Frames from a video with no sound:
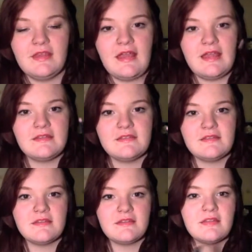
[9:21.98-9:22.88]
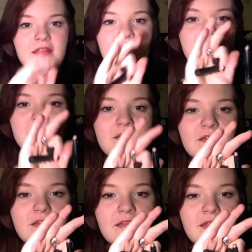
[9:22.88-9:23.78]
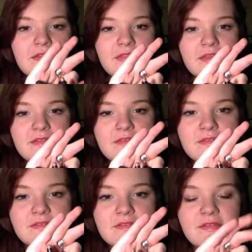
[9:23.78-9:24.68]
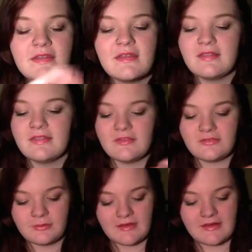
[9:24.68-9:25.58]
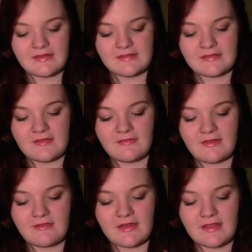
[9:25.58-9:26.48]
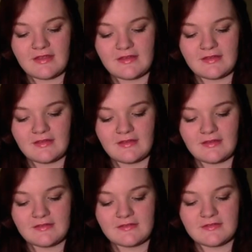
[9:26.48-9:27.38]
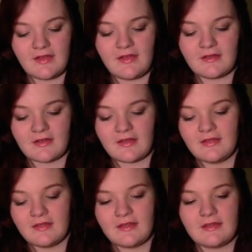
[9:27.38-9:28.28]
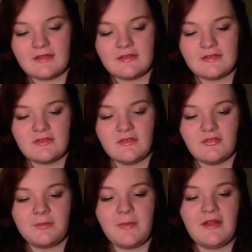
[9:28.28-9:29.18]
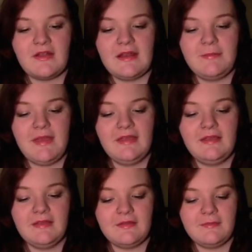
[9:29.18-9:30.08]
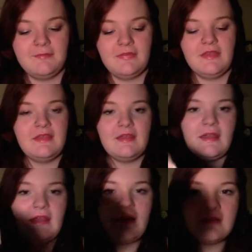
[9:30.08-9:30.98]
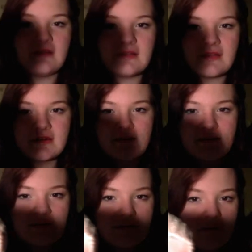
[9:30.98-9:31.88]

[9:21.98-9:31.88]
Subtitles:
and they look like this. This one is a very dark, sort of sparkly pink. That is